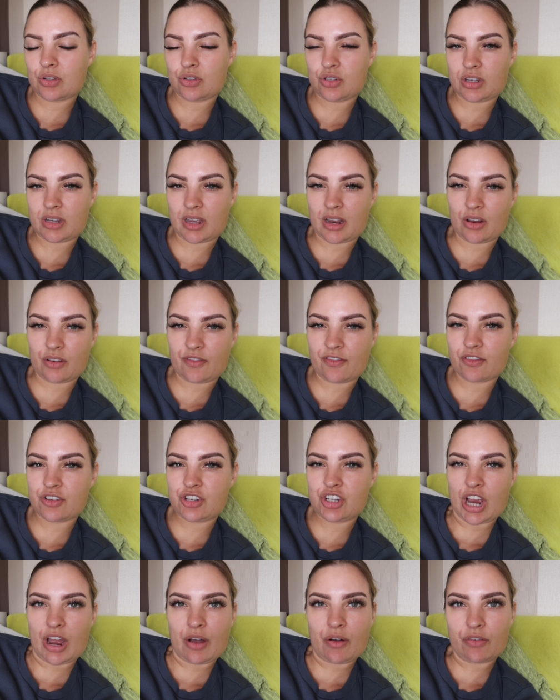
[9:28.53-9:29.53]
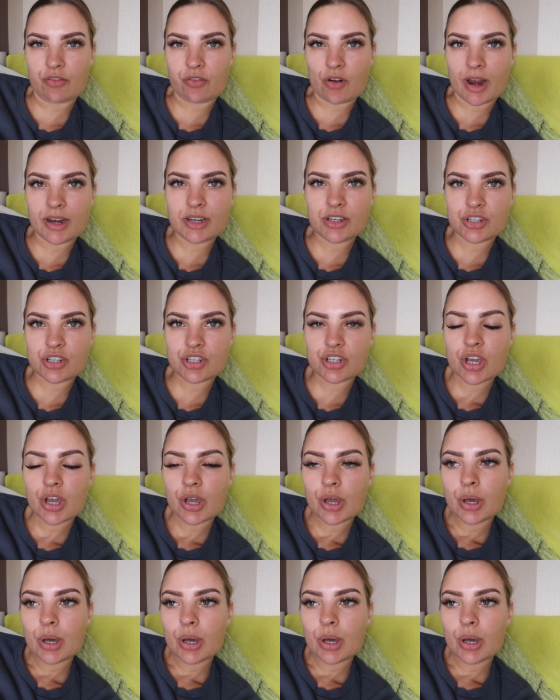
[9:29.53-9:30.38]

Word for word: which I got like gel French.